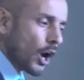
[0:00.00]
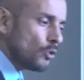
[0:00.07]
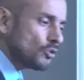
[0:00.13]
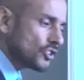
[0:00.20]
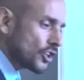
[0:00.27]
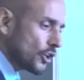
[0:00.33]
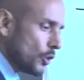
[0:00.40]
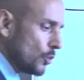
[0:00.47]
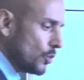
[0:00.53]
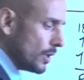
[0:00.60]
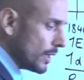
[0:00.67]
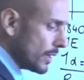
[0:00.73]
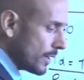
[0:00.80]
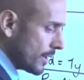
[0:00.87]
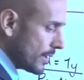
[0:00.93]
go to
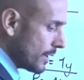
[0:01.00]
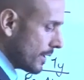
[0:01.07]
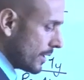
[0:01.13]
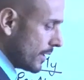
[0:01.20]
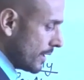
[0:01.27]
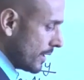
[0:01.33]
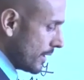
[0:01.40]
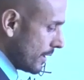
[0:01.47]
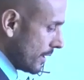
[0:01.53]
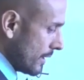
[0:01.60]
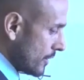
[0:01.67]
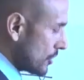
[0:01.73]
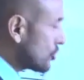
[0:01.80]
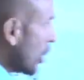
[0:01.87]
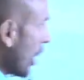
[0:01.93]

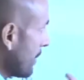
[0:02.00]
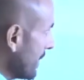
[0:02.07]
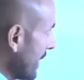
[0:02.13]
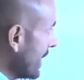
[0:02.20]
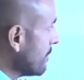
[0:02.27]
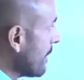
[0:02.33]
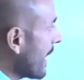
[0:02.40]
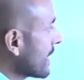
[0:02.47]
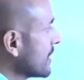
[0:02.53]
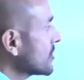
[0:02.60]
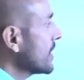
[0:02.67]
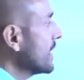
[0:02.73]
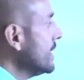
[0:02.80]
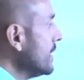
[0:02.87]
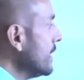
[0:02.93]
the Time of the End
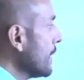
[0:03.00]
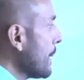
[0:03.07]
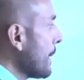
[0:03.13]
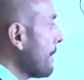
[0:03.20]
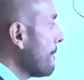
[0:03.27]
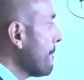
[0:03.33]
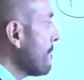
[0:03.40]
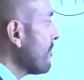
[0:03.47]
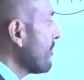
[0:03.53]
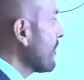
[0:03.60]
magazine and you try